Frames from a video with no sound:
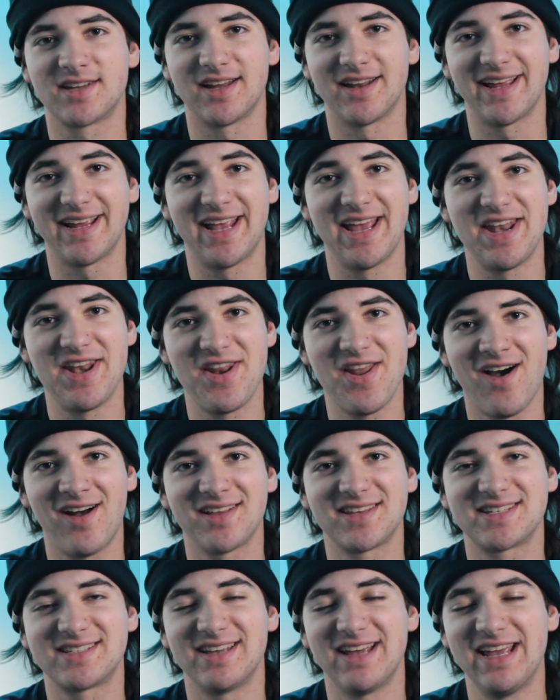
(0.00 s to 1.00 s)
and I
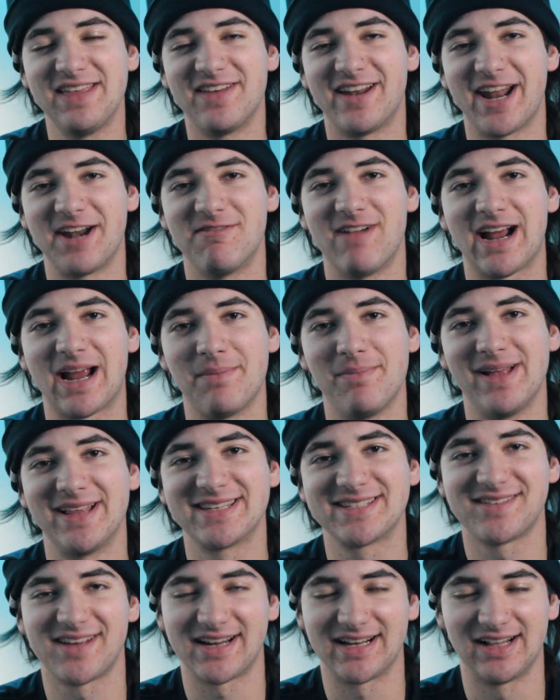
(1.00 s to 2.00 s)
cannot say that I recommend
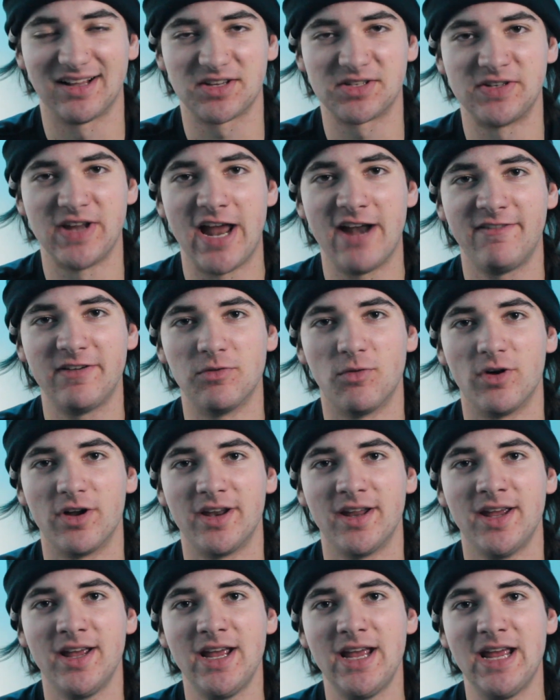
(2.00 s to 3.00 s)
psychedelics to everyone